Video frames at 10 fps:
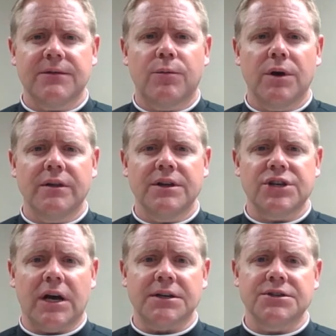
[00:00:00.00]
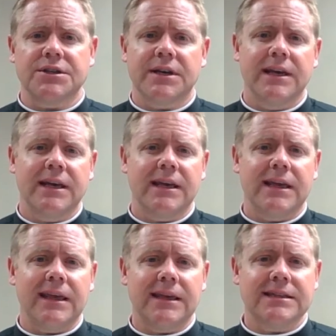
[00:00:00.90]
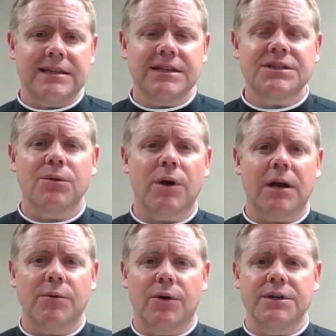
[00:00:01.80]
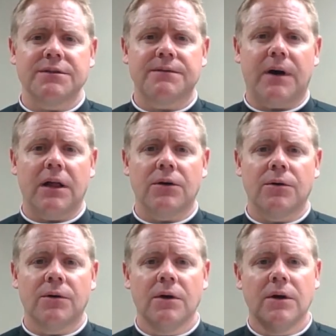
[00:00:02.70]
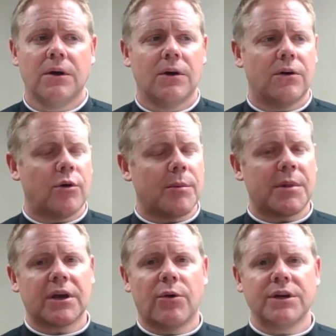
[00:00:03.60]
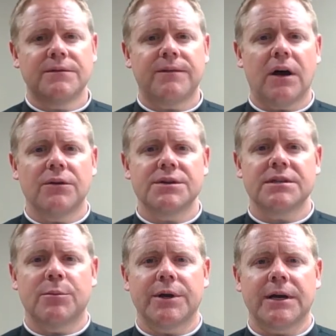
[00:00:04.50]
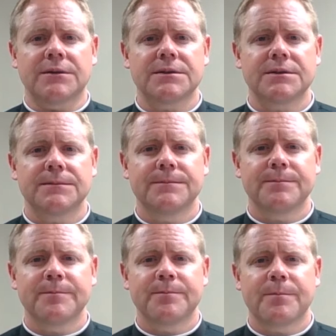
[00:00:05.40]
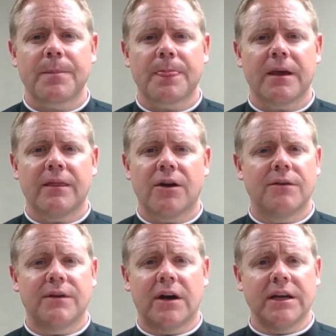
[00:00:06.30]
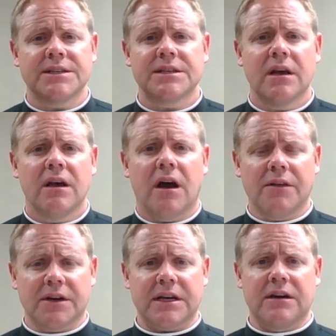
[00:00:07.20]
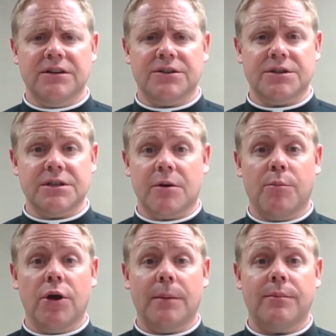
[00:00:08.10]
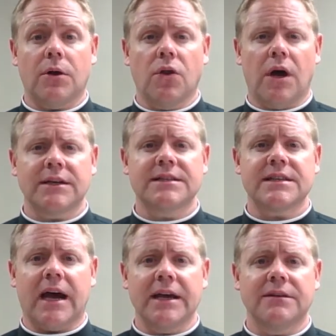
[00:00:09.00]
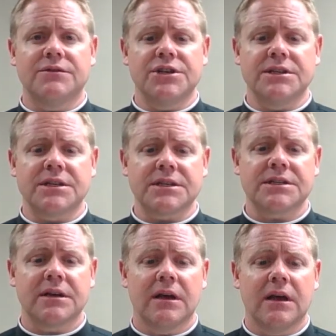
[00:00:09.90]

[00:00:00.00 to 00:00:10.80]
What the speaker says: we're the judge. Is this the one I'm going to follow, or am I going to follow someone else? There are various other characters that are put up alongside of Jesus: